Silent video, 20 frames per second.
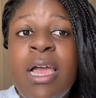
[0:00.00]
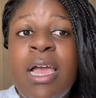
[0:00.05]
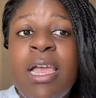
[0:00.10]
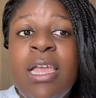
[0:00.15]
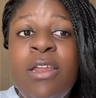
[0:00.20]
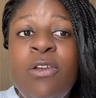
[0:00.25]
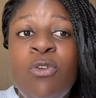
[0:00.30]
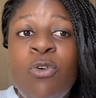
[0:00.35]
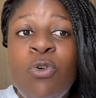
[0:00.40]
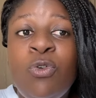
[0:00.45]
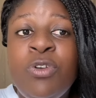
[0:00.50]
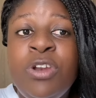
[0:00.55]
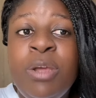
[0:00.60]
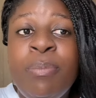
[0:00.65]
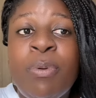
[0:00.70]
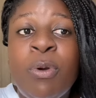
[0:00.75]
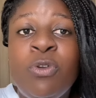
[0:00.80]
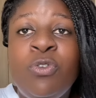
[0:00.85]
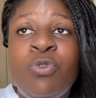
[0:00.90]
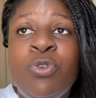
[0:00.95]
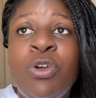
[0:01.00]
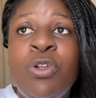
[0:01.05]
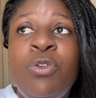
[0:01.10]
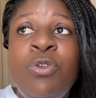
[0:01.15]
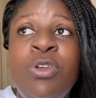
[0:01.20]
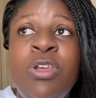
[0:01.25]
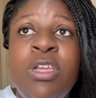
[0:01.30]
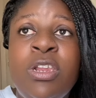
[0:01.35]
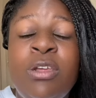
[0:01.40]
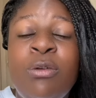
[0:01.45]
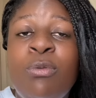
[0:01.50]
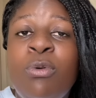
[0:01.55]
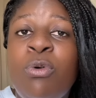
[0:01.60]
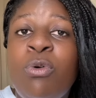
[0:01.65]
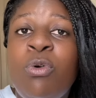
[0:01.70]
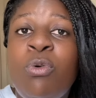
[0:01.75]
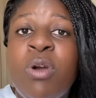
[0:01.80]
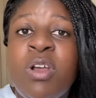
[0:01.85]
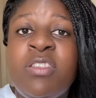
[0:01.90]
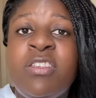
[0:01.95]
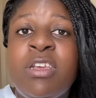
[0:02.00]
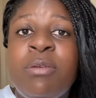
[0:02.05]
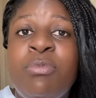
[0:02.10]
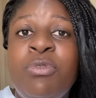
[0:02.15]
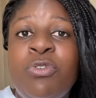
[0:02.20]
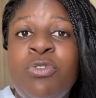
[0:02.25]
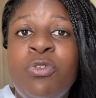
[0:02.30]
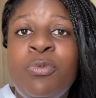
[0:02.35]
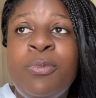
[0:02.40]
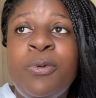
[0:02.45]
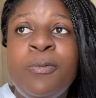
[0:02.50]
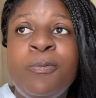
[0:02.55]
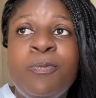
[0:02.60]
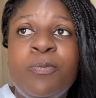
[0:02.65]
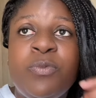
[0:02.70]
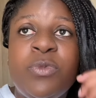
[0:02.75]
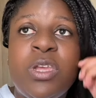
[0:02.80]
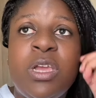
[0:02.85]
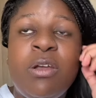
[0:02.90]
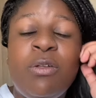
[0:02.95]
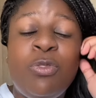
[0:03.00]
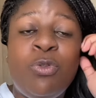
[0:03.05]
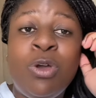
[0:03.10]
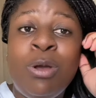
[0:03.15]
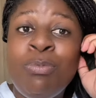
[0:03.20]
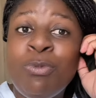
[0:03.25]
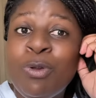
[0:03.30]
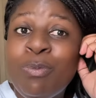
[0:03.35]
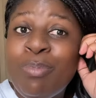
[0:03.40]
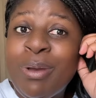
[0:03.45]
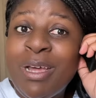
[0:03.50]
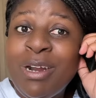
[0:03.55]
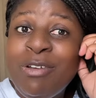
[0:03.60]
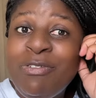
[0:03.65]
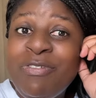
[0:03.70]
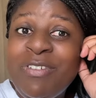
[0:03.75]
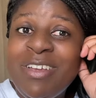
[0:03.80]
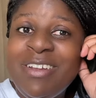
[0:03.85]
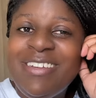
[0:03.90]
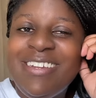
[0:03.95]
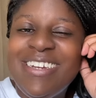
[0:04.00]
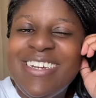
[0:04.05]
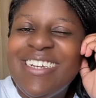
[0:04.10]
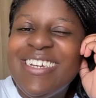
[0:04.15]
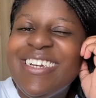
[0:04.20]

know about Kwedu Irigo WhatsApp group, although I'm not part of it.